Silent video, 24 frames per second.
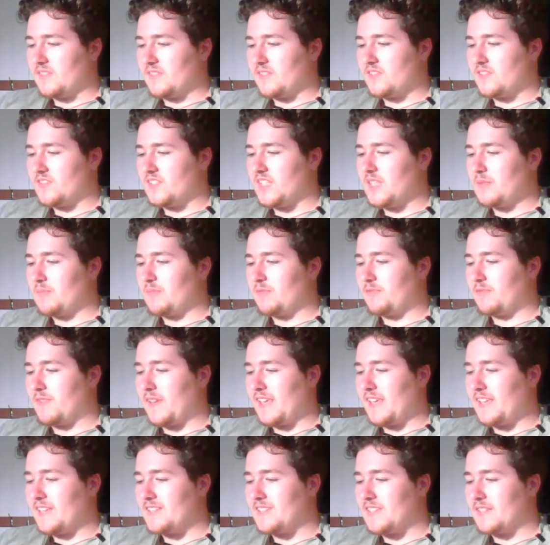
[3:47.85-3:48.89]
The steep
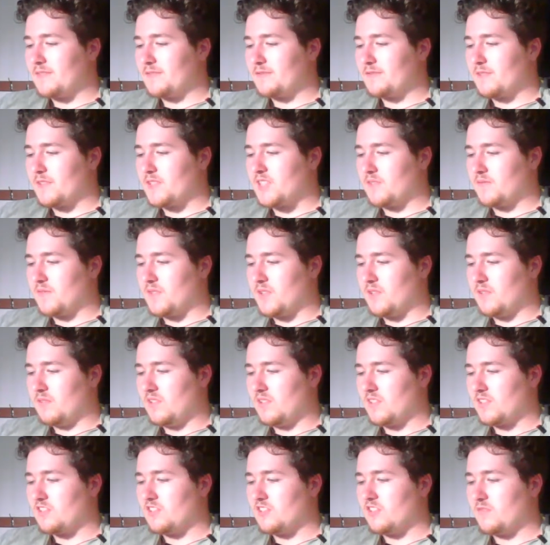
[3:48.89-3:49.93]
face in front of you
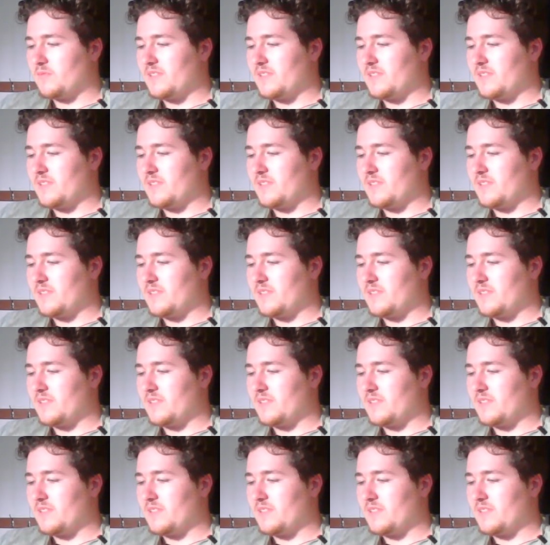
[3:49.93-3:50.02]
looks to